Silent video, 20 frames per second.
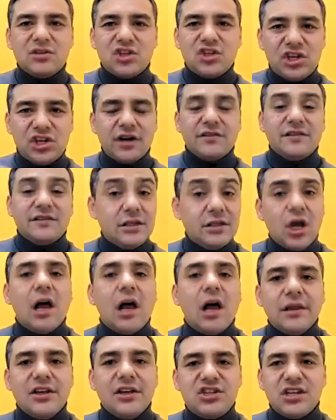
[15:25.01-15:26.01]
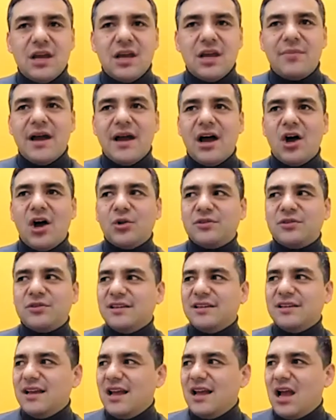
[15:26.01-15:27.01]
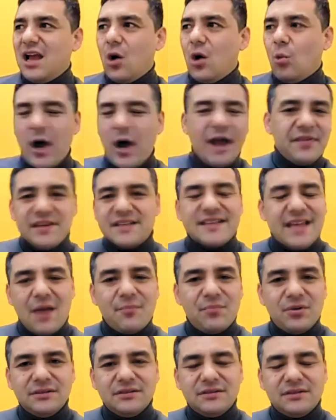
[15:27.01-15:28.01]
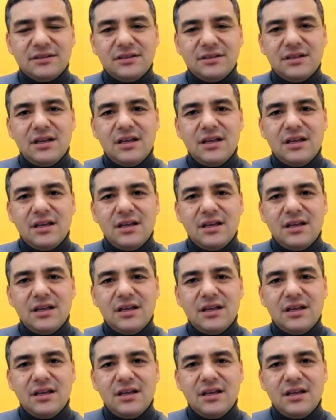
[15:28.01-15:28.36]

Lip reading: share the knowledge about why this happened.